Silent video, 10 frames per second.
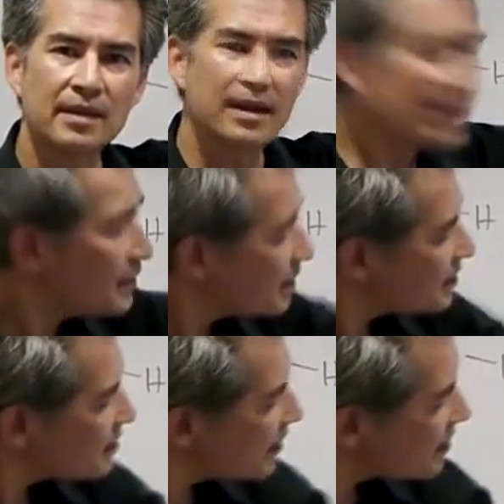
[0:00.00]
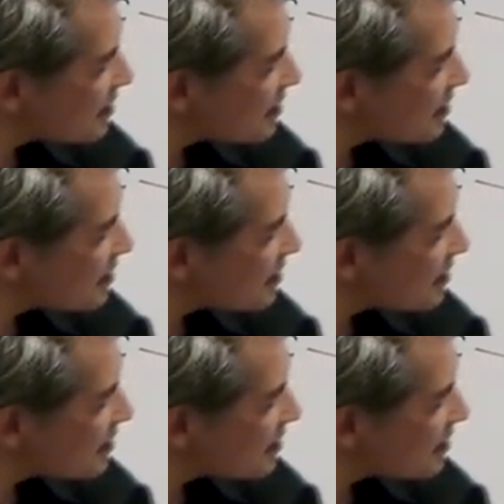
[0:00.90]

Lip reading: And then in the